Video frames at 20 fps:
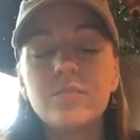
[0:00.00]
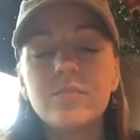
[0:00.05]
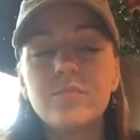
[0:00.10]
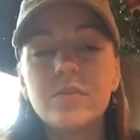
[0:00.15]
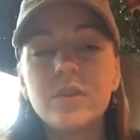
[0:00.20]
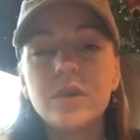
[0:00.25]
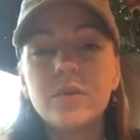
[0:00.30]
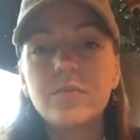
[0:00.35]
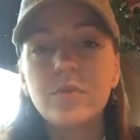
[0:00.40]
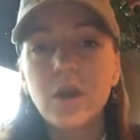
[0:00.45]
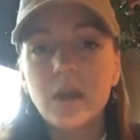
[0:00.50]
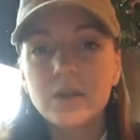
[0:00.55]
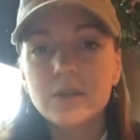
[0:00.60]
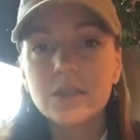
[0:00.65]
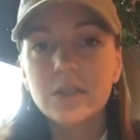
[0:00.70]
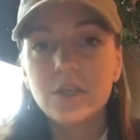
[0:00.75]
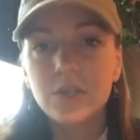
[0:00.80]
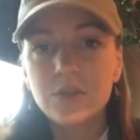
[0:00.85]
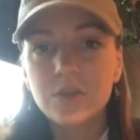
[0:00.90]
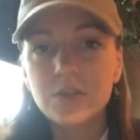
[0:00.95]
The
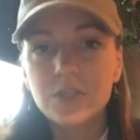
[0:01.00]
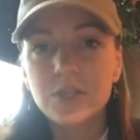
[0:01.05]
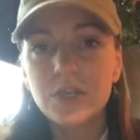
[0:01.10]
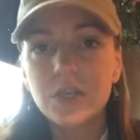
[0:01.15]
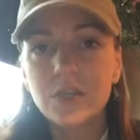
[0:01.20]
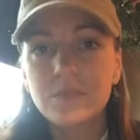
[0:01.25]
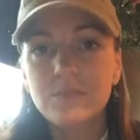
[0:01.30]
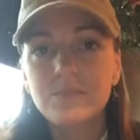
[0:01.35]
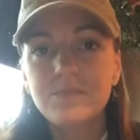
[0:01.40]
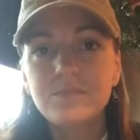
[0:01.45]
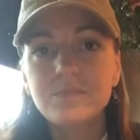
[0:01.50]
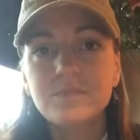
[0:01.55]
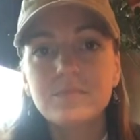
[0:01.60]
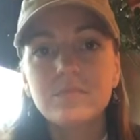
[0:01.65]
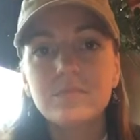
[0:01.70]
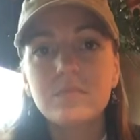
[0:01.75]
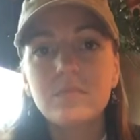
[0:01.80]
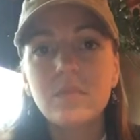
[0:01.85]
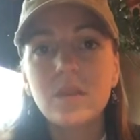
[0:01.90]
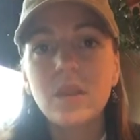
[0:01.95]
prosecution
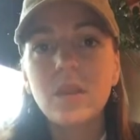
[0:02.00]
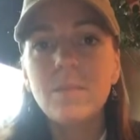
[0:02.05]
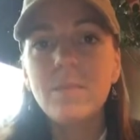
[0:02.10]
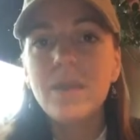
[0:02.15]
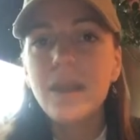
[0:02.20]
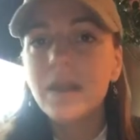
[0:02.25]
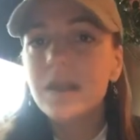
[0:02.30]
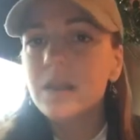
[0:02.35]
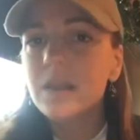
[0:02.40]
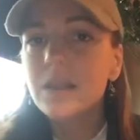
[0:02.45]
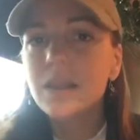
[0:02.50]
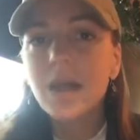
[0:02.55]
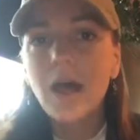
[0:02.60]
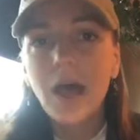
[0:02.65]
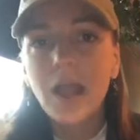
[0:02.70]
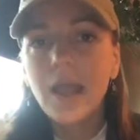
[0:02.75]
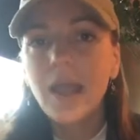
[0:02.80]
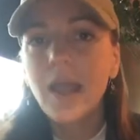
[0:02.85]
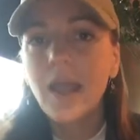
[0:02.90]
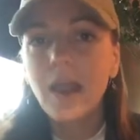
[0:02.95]
made a
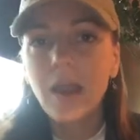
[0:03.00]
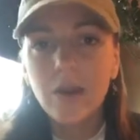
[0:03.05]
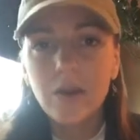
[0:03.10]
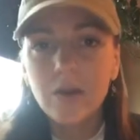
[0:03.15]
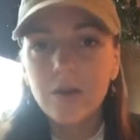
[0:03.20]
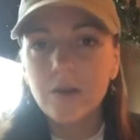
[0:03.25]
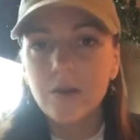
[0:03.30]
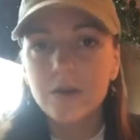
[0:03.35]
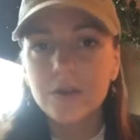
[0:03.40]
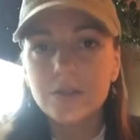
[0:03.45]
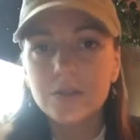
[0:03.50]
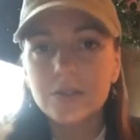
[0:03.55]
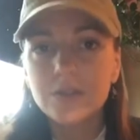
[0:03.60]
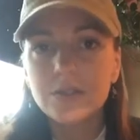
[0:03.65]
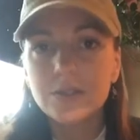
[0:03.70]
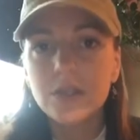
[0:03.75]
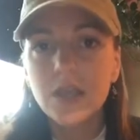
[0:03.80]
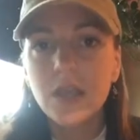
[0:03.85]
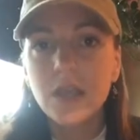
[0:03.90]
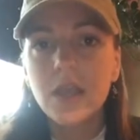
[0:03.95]
lot of
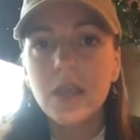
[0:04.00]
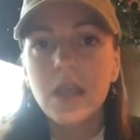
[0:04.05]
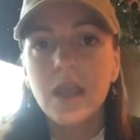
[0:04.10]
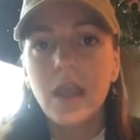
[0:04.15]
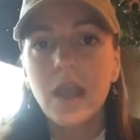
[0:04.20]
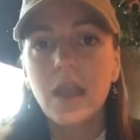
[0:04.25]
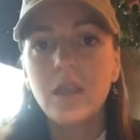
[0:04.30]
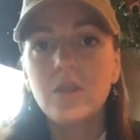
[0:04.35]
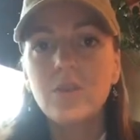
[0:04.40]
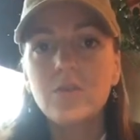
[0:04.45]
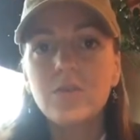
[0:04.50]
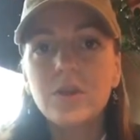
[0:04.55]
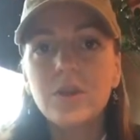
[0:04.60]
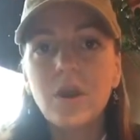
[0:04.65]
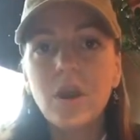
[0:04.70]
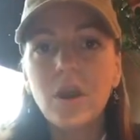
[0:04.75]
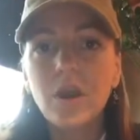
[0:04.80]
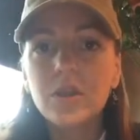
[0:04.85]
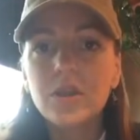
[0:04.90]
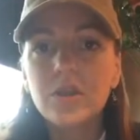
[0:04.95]
errors. And you can
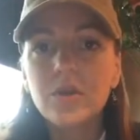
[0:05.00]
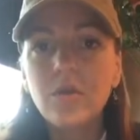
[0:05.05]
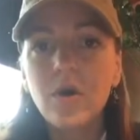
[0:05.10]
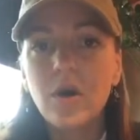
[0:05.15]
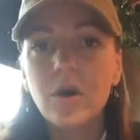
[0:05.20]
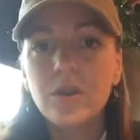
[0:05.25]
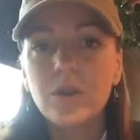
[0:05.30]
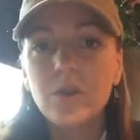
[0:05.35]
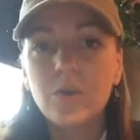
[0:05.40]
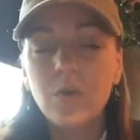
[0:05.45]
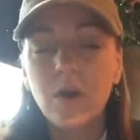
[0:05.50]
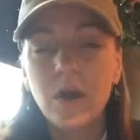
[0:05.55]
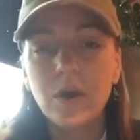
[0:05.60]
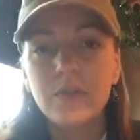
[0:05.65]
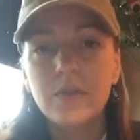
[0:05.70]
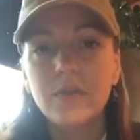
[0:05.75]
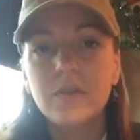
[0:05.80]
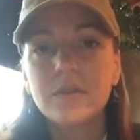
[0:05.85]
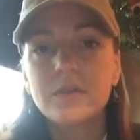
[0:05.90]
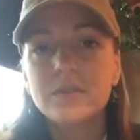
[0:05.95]
argue all you
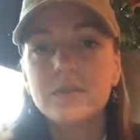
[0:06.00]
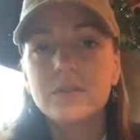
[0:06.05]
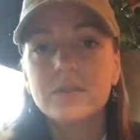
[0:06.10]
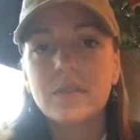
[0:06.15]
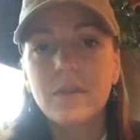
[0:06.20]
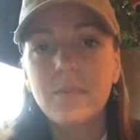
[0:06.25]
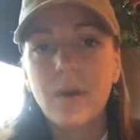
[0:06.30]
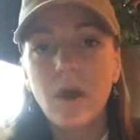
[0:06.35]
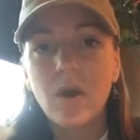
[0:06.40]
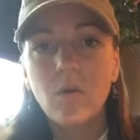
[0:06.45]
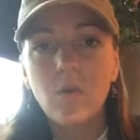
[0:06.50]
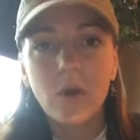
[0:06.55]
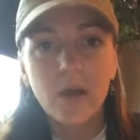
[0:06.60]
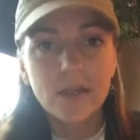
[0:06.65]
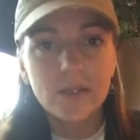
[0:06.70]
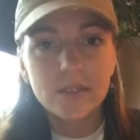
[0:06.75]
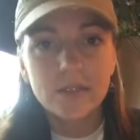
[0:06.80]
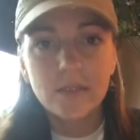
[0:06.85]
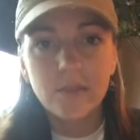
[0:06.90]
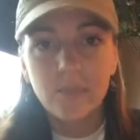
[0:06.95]
want that this is about
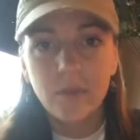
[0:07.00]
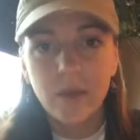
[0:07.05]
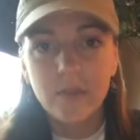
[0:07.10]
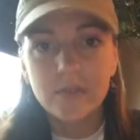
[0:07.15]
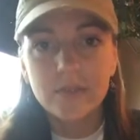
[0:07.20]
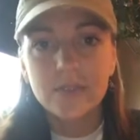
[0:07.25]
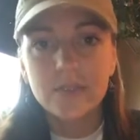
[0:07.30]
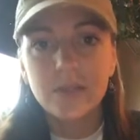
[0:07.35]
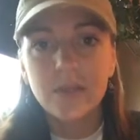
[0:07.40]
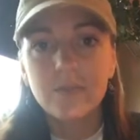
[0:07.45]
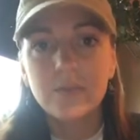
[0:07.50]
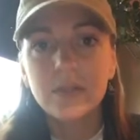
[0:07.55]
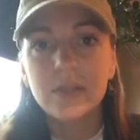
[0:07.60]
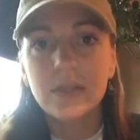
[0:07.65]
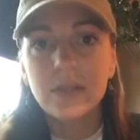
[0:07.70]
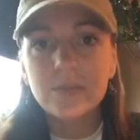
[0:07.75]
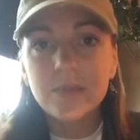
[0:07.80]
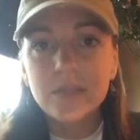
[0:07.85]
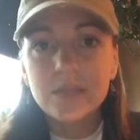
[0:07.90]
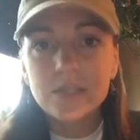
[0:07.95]
white supremacy, but
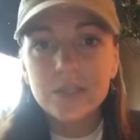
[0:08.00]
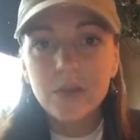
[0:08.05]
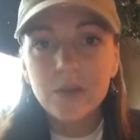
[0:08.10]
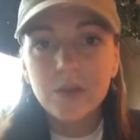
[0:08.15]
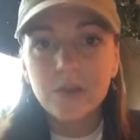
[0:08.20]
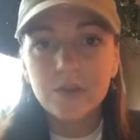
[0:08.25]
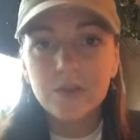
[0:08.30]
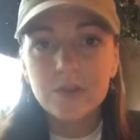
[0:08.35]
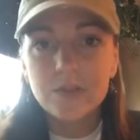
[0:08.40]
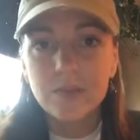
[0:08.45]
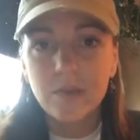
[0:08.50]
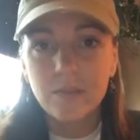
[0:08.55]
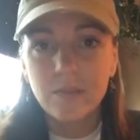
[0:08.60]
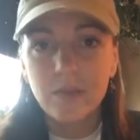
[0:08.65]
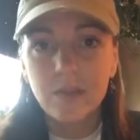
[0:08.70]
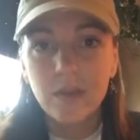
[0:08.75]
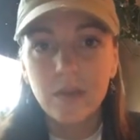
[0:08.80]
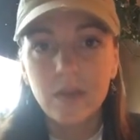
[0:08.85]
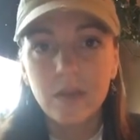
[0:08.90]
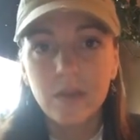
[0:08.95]
let me tell you
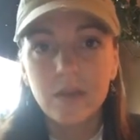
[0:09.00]
something.